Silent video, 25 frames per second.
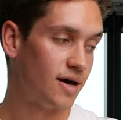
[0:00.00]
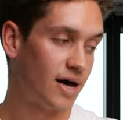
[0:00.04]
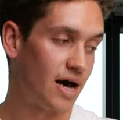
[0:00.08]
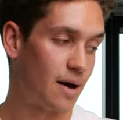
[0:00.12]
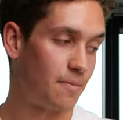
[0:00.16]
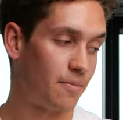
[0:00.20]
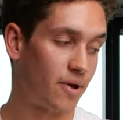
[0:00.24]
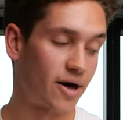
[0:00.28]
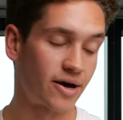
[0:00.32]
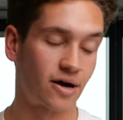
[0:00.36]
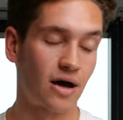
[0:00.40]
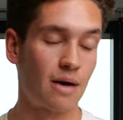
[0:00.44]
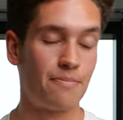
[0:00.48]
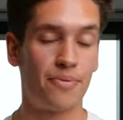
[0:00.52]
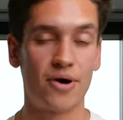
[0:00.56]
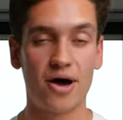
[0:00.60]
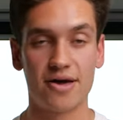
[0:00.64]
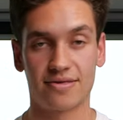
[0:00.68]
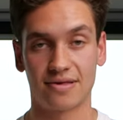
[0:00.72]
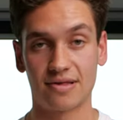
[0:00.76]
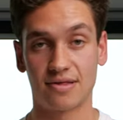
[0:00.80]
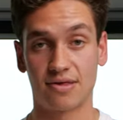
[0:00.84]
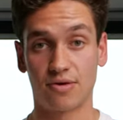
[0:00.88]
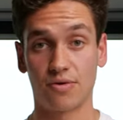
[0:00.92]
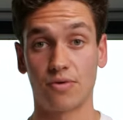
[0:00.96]
like I
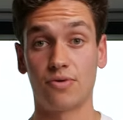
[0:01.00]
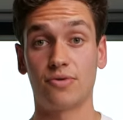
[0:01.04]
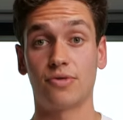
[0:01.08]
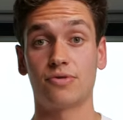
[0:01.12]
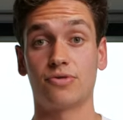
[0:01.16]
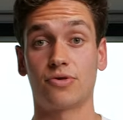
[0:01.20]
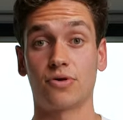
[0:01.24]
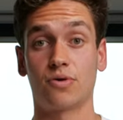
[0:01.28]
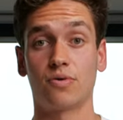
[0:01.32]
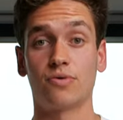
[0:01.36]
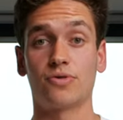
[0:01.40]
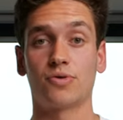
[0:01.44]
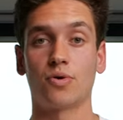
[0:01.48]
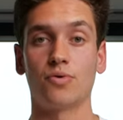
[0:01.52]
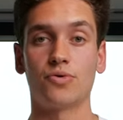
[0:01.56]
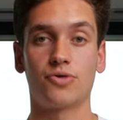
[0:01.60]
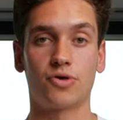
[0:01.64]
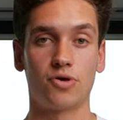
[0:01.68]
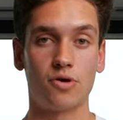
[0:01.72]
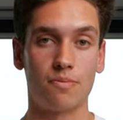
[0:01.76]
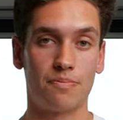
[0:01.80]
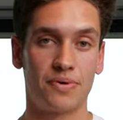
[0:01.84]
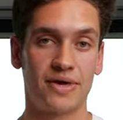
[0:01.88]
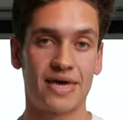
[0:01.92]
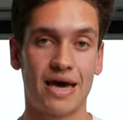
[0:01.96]
personally do until
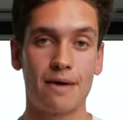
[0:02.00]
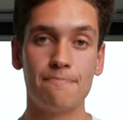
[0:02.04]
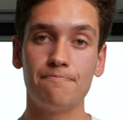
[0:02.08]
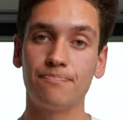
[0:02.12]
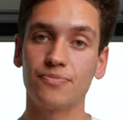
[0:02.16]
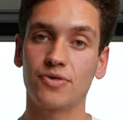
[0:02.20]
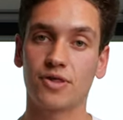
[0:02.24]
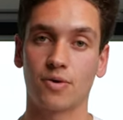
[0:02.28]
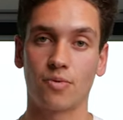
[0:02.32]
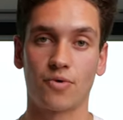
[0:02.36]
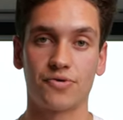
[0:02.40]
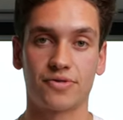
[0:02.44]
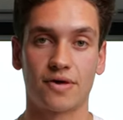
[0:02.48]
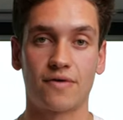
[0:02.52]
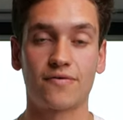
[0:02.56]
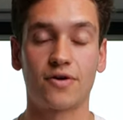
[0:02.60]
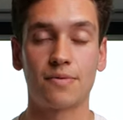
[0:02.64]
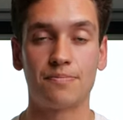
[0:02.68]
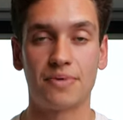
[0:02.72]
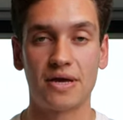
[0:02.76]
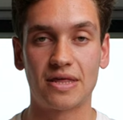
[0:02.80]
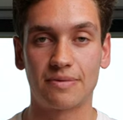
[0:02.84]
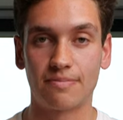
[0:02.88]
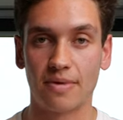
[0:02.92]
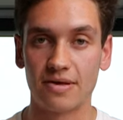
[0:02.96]
2 p.m., so once I've
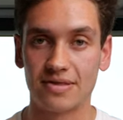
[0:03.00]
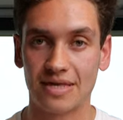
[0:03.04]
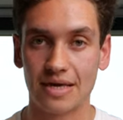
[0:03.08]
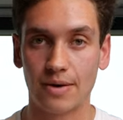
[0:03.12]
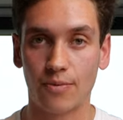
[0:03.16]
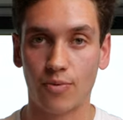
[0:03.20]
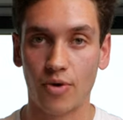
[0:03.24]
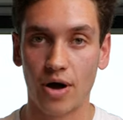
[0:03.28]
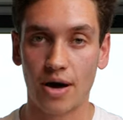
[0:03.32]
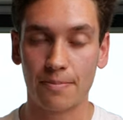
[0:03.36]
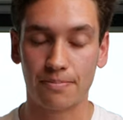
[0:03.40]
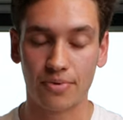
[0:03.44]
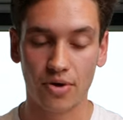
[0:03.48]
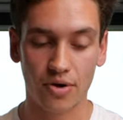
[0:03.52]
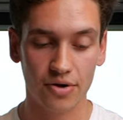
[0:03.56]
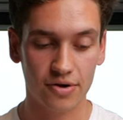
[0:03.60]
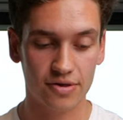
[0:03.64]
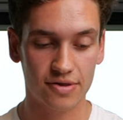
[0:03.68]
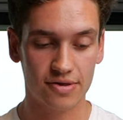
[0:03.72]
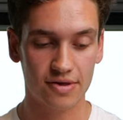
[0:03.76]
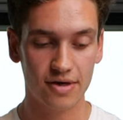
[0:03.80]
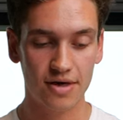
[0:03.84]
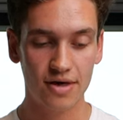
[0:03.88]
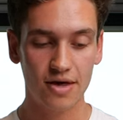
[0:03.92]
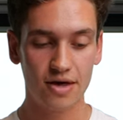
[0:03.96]
completed my deep work
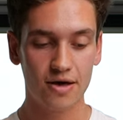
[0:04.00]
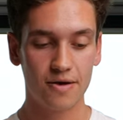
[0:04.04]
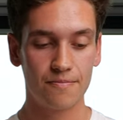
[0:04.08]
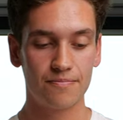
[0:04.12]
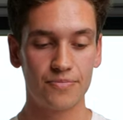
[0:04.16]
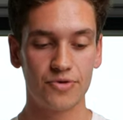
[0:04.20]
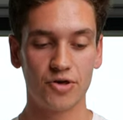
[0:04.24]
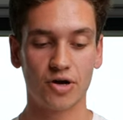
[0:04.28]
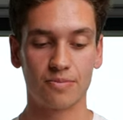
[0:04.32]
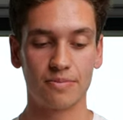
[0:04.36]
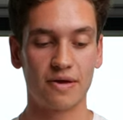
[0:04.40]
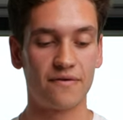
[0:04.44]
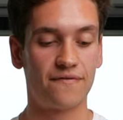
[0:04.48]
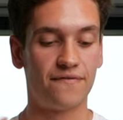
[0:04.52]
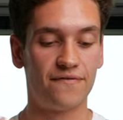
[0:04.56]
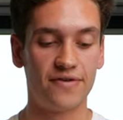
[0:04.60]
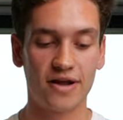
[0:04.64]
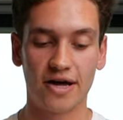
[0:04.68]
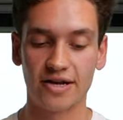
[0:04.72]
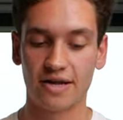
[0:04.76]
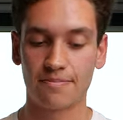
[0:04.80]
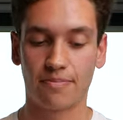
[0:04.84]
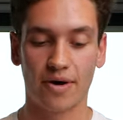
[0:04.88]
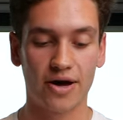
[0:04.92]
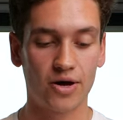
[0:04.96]
blocks, you're gonna be
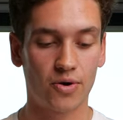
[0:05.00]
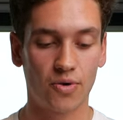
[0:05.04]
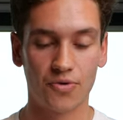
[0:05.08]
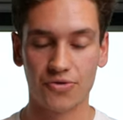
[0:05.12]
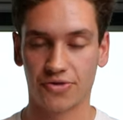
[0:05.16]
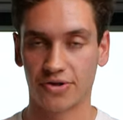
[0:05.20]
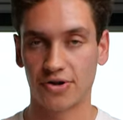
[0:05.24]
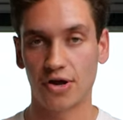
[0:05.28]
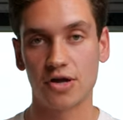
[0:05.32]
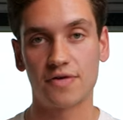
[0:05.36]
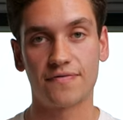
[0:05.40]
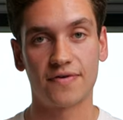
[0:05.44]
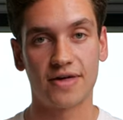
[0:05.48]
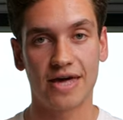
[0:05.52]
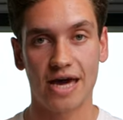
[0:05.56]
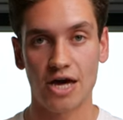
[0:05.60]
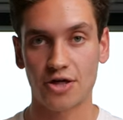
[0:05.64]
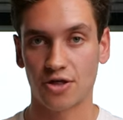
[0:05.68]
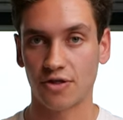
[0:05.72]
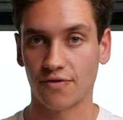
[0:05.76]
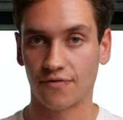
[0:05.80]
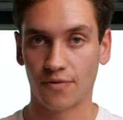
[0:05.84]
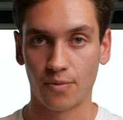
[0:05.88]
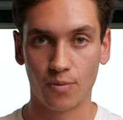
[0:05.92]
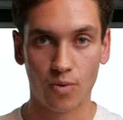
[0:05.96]
flooded by constant
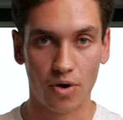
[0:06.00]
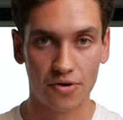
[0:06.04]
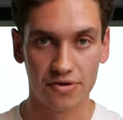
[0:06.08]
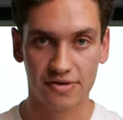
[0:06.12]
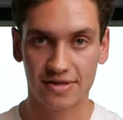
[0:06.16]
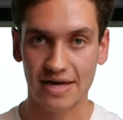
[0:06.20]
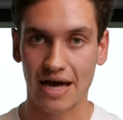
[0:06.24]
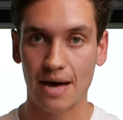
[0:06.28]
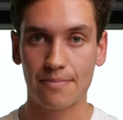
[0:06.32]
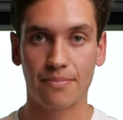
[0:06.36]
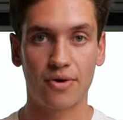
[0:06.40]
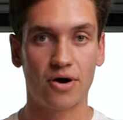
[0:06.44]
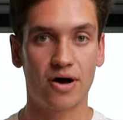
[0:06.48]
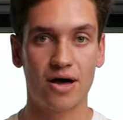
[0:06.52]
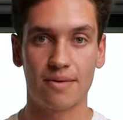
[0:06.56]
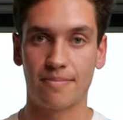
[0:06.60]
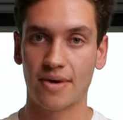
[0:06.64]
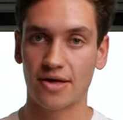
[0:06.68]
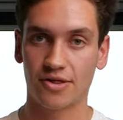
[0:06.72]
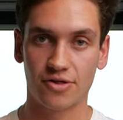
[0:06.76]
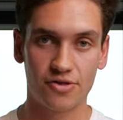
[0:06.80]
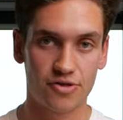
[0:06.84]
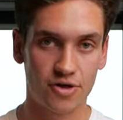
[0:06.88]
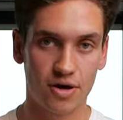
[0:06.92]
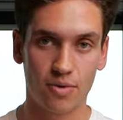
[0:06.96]
notifications from WhatsApp,
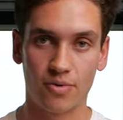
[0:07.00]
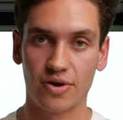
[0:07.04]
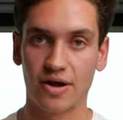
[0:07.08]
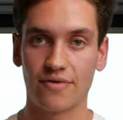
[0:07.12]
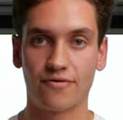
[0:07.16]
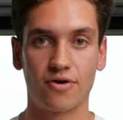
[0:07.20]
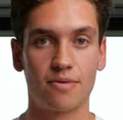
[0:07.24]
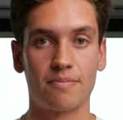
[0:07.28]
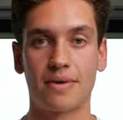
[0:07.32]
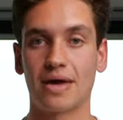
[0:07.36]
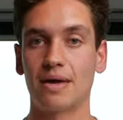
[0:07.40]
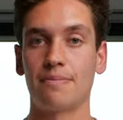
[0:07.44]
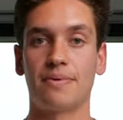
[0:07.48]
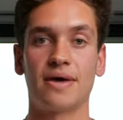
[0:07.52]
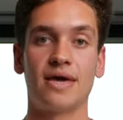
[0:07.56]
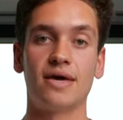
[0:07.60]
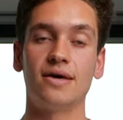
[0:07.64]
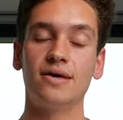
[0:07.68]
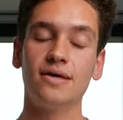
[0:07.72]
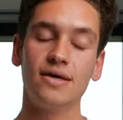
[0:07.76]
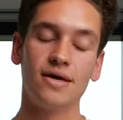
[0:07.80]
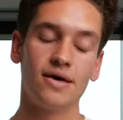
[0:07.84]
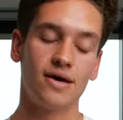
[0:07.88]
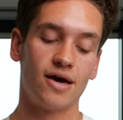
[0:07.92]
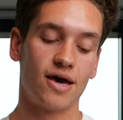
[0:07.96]
iMessenger, whatever it may
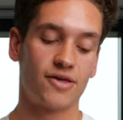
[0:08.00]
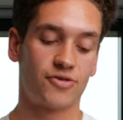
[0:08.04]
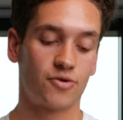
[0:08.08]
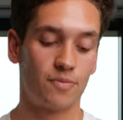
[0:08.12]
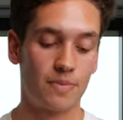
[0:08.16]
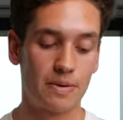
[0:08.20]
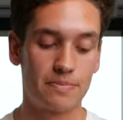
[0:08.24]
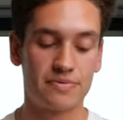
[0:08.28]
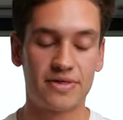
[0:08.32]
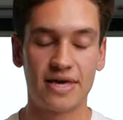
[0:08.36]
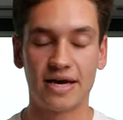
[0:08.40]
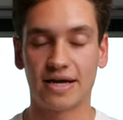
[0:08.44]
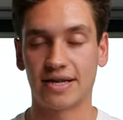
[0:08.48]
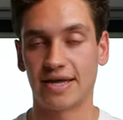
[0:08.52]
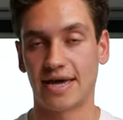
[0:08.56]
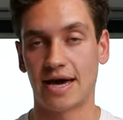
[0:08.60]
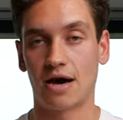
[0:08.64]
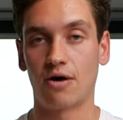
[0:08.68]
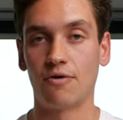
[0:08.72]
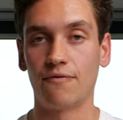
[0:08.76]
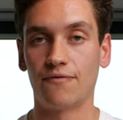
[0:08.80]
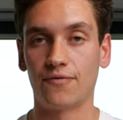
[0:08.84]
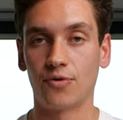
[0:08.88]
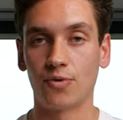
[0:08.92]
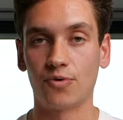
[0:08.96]
be. It's not gonna be particularly
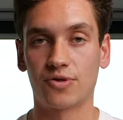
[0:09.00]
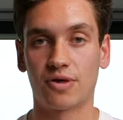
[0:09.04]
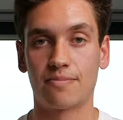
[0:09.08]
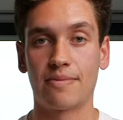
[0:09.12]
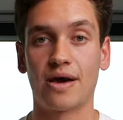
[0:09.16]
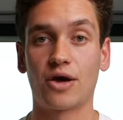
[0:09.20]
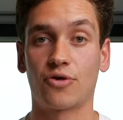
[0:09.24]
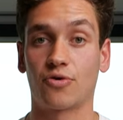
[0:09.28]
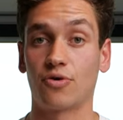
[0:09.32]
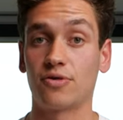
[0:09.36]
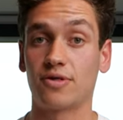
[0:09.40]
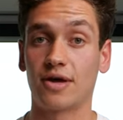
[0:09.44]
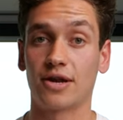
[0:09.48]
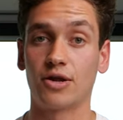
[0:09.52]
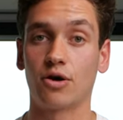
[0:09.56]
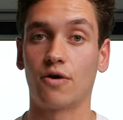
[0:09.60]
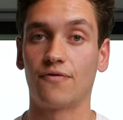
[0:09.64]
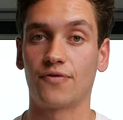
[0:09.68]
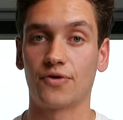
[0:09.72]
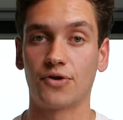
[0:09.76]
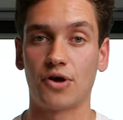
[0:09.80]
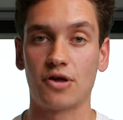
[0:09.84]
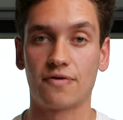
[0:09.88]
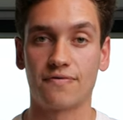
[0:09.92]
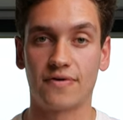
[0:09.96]
helpful. So make sure you're turning
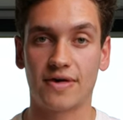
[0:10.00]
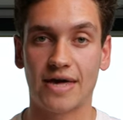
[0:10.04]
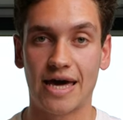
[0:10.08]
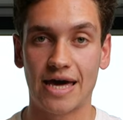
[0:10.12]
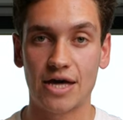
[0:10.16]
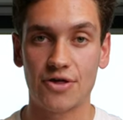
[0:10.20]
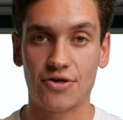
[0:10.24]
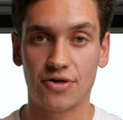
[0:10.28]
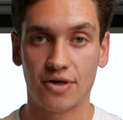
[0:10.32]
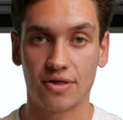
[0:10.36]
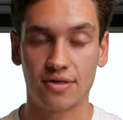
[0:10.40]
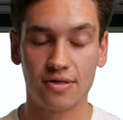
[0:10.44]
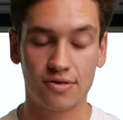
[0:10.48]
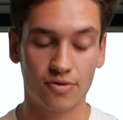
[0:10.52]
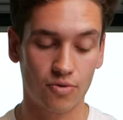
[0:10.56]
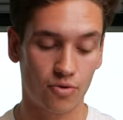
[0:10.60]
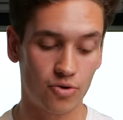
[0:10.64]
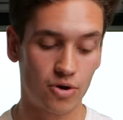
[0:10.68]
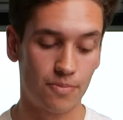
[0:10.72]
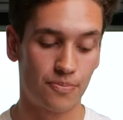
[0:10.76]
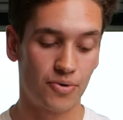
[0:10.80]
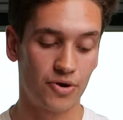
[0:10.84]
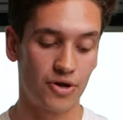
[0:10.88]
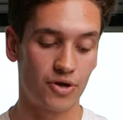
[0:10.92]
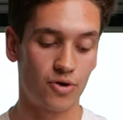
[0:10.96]
off your notifications
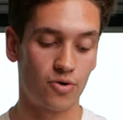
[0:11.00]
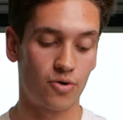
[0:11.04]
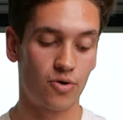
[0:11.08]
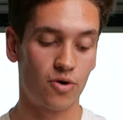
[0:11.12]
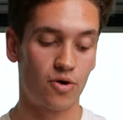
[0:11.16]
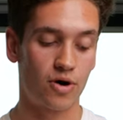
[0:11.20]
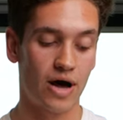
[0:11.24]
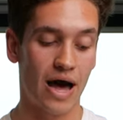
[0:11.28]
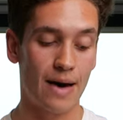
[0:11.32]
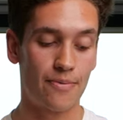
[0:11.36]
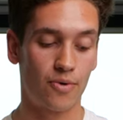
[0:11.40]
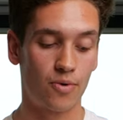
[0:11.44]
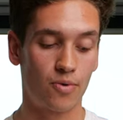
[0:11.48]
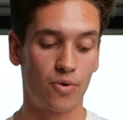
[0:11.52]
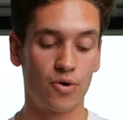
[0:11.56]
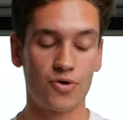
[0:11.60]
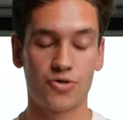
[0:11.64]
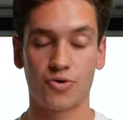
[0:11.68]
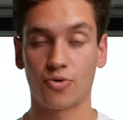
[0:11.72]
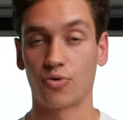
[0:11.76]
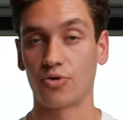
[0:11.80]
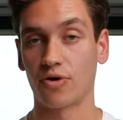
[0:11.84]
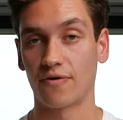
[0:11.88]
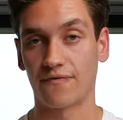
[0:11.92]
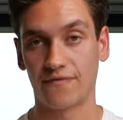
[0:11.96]
or you're putting your Apple
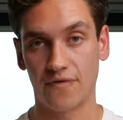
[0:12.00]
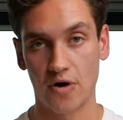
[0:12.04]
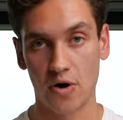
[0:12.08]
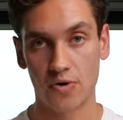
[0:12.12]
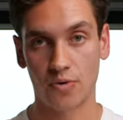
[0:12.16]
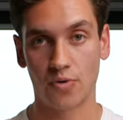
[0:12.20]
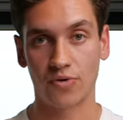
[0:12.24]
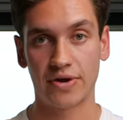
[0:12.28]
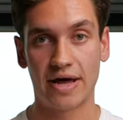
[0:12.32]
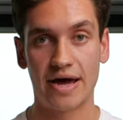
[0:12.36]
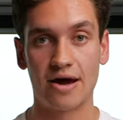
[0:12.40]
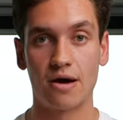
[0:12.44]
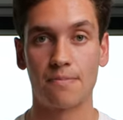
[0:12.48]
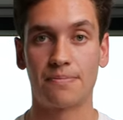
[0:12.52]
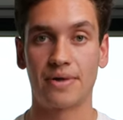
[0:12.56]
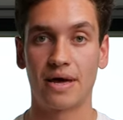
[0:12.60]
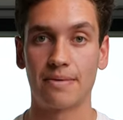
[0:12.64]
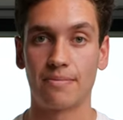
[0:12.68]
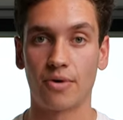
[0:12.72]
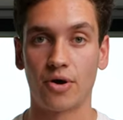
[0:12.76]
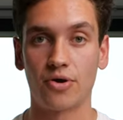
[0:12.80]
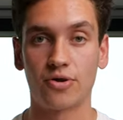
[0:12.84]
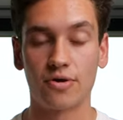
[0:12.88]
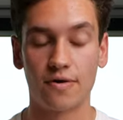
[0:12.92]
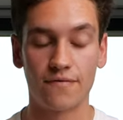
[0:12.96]
Watch or your phone on
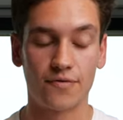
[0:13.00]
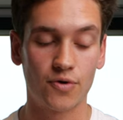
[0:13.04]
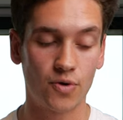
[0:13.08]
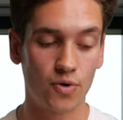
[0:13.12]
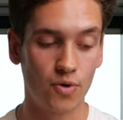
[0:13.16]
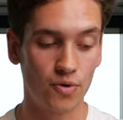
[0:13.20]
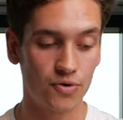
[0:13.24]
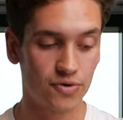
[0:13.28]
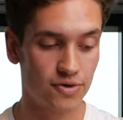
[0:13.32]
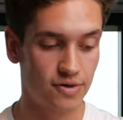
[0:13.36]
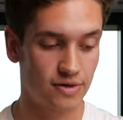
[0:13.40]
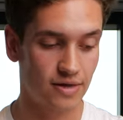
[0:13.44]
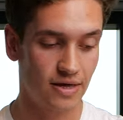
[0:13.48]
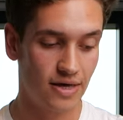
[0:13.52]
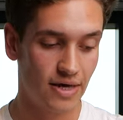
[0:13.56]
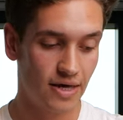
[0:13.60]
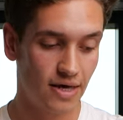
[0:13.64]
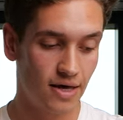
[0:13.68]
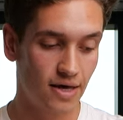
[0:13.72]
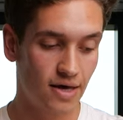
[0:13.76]
airplane mode, of course.